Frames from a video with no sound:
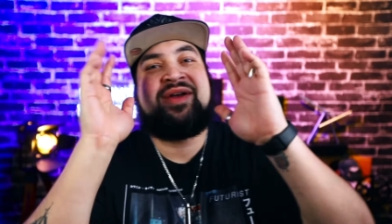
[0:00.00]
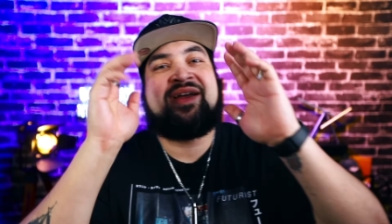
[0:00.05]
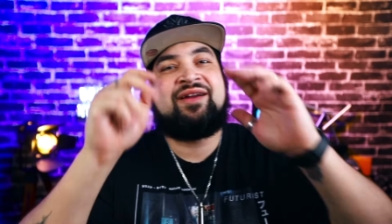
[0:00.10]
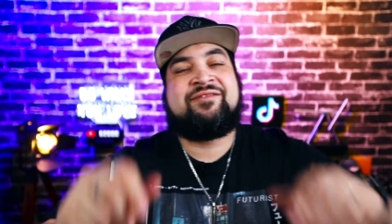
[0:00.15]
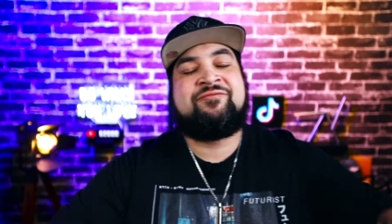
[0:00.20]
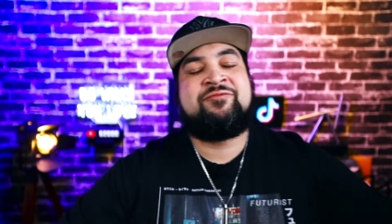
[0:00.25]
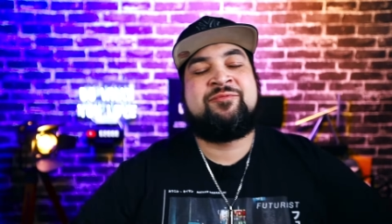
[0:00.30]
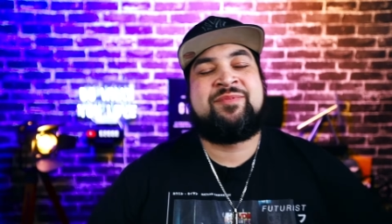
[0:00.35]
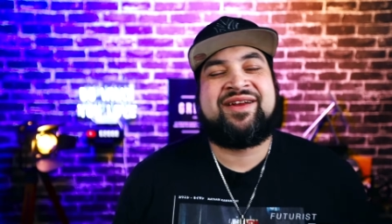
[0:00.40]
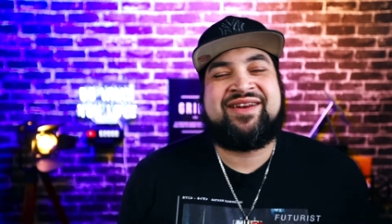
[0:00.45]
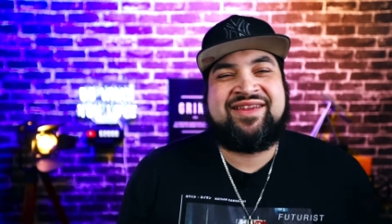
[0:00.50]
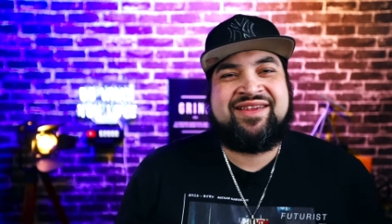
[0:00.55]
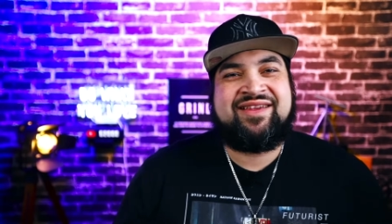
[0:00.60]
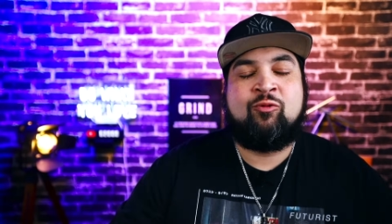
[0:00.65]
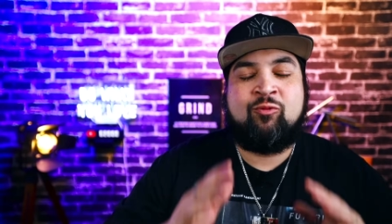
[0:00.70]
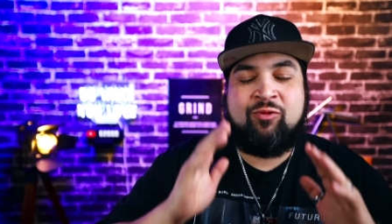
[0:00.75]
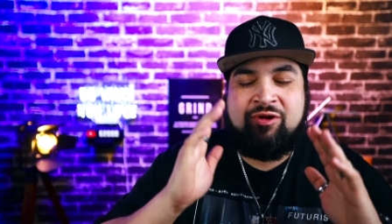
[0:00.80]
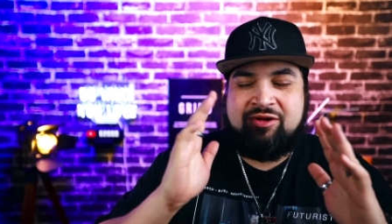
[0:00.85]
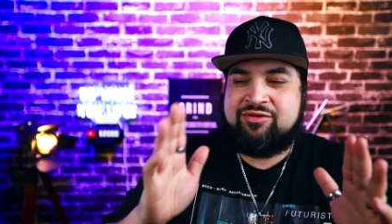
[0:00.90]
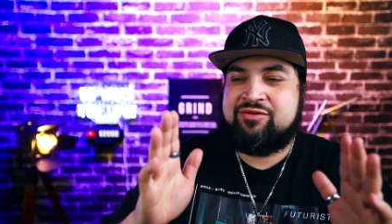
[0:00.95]
back everybody.
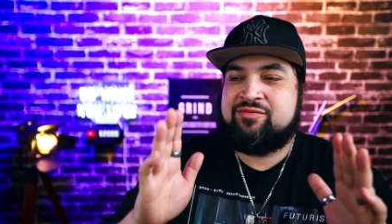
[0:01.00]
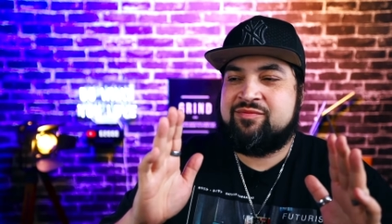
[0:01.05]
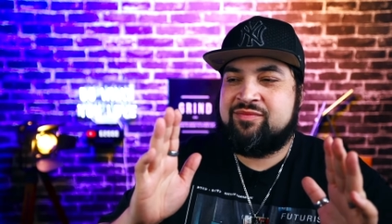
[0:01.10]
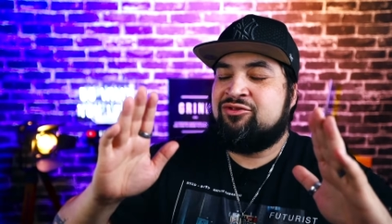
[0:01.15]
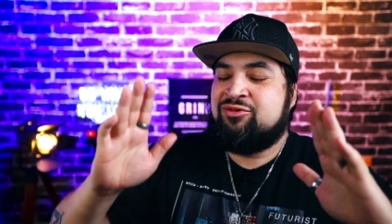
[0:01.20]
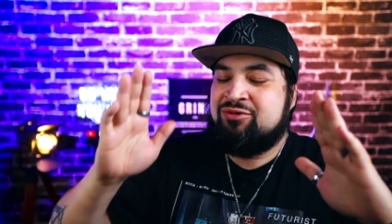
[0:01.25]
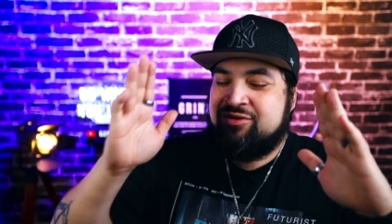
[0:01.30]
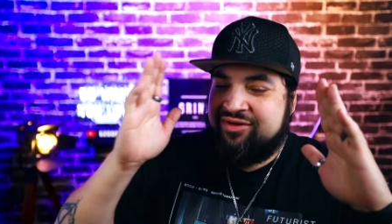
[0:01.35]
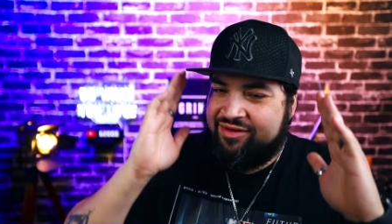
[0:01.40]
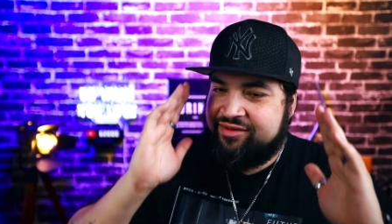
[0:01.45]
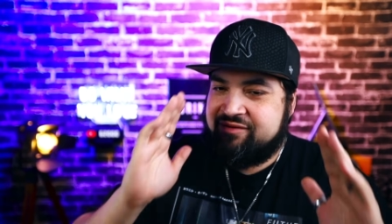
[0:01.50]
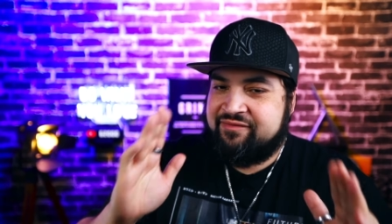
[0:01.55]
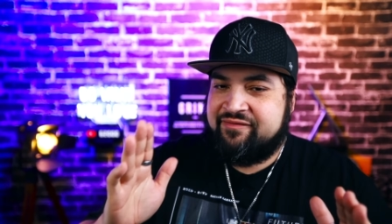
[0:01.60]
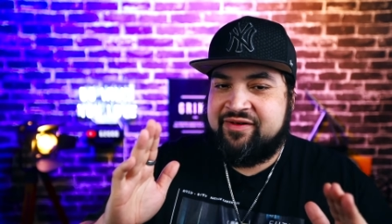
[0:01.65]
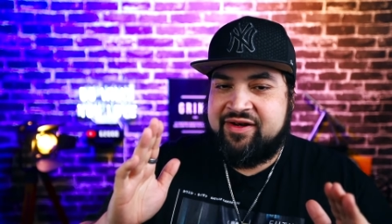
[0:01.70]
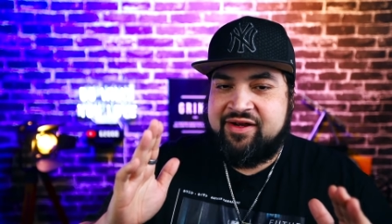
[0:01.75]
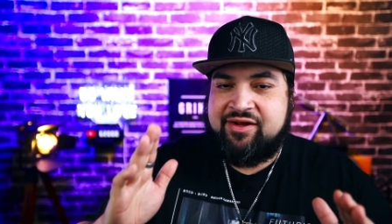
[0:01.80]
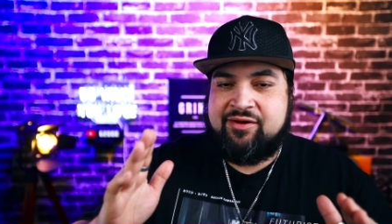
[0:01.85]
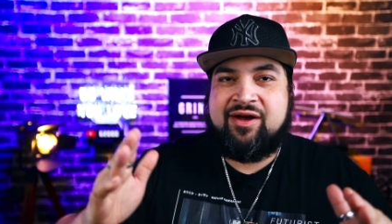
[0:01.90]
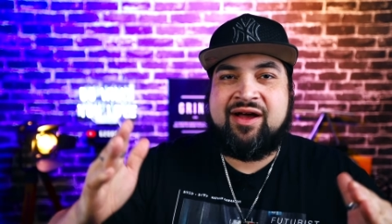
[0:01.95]
Welcome to another
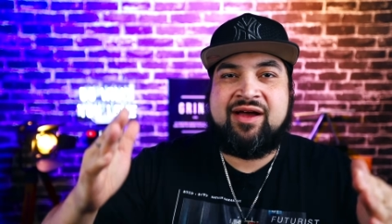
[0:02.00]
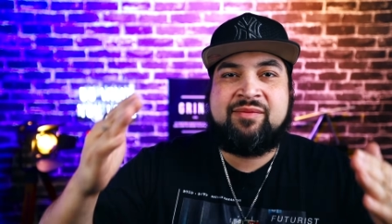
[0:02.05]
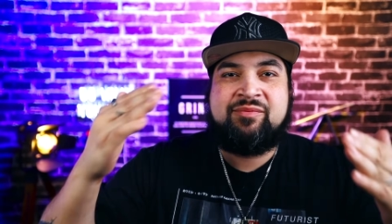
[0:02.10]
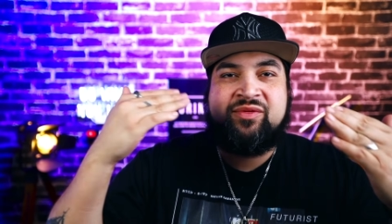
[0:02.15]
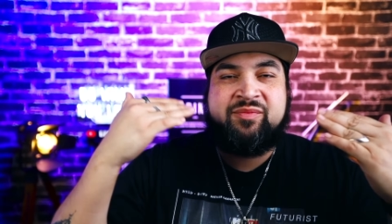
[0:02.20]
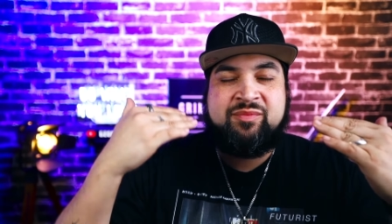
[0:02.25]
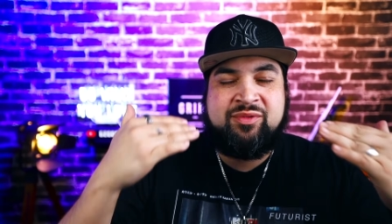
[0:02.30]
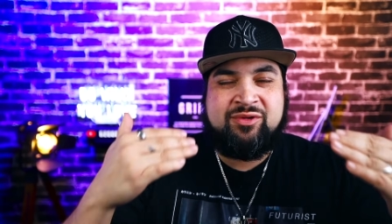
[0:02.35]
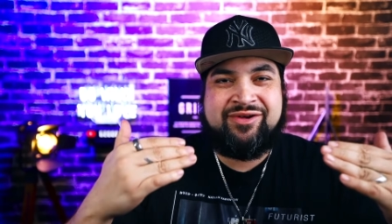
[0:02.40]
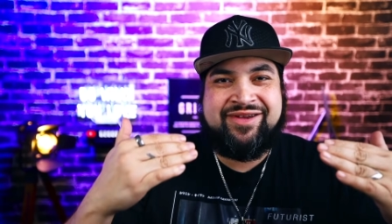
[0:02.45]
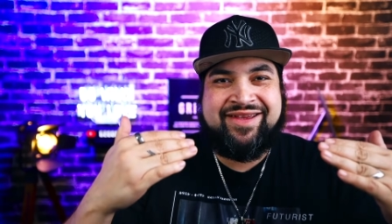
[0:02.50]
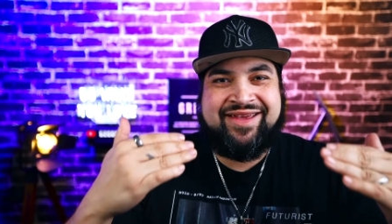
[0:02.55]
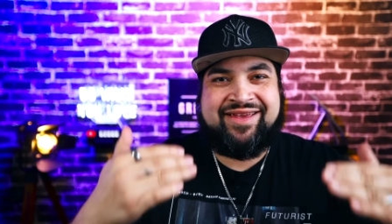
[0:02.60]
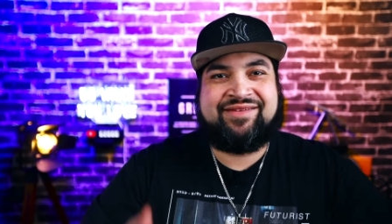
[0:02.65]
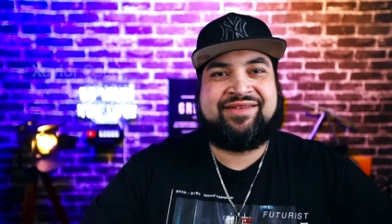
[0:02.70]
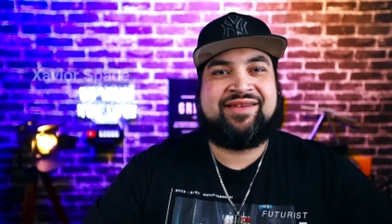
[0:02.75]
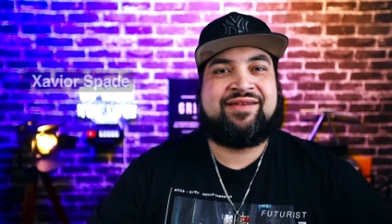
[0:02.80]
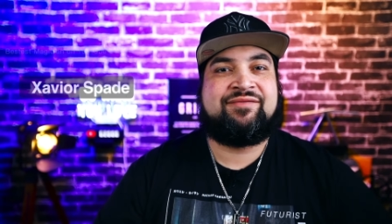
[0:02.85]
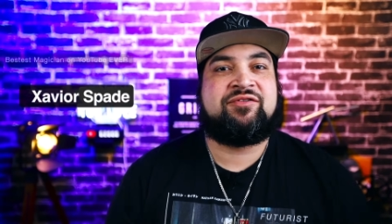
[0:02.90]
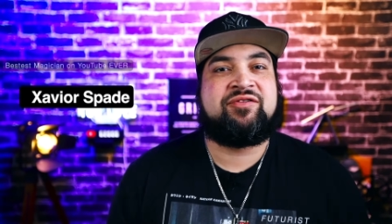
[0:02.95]
video. I'm your boy
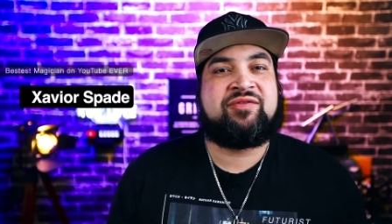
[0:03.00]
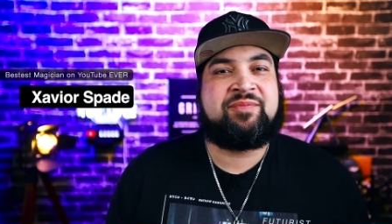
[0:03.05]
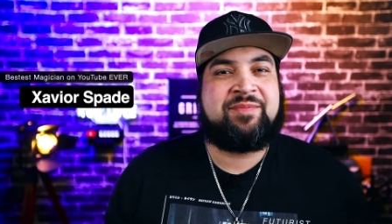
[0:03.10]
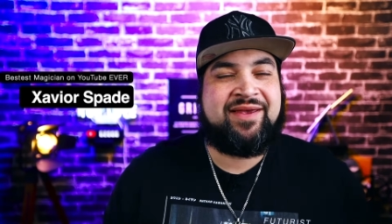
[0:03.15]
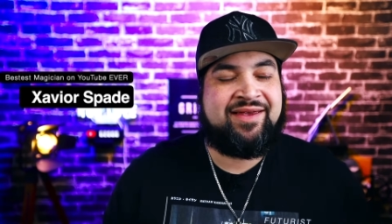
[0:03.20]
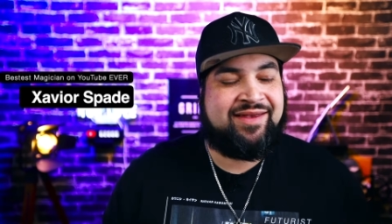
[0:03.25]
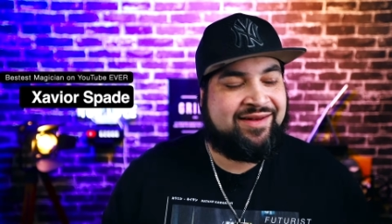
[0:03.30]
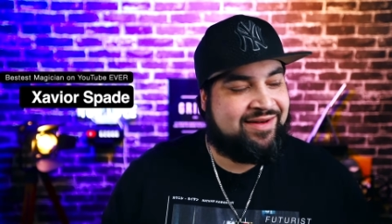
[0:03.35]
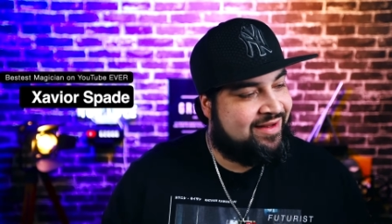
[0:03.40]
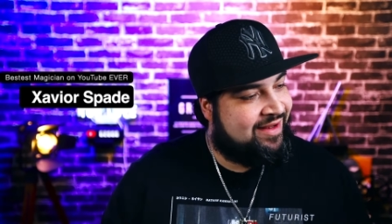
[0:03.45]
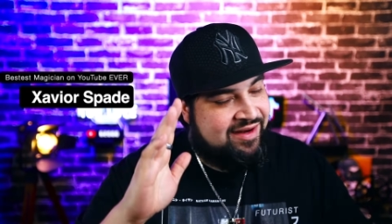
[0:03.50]
Xavior Spade.